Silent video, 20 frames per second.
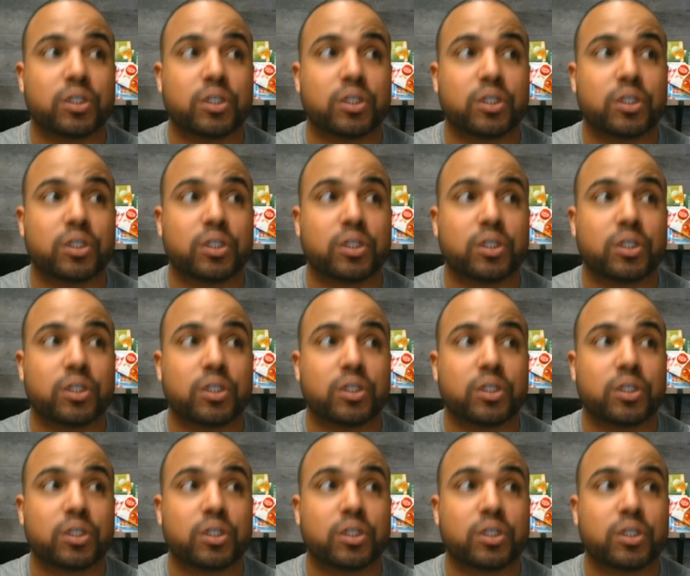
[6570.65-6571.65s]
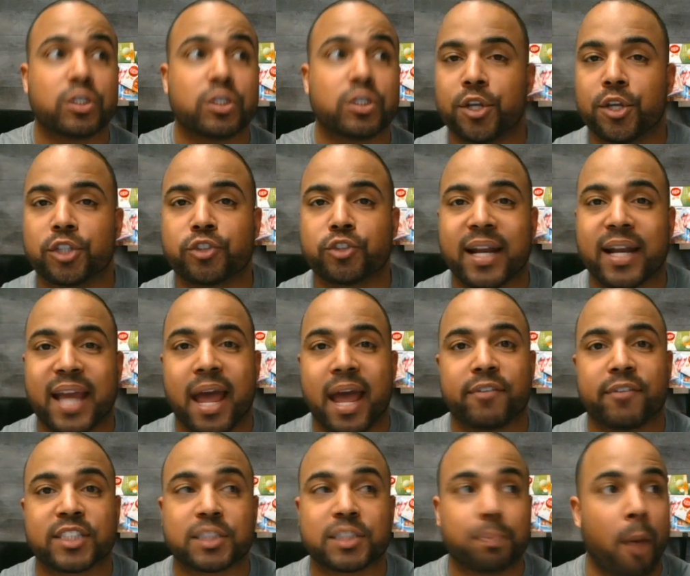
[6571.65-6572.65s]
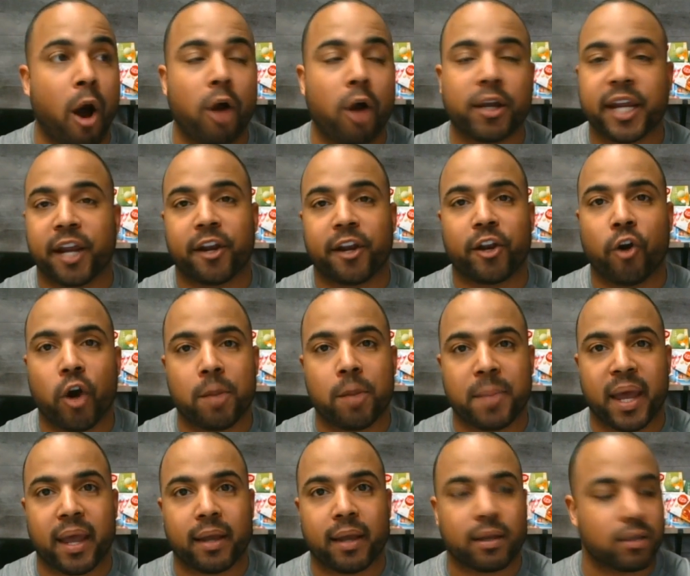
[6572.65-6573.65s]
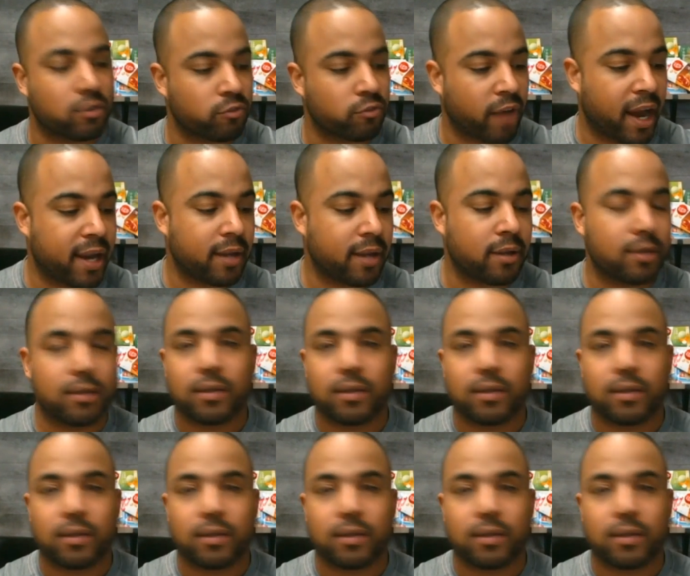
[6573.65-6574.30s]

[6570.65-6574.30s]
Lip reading: clothes when you're trying to have a small carry-on bag, right?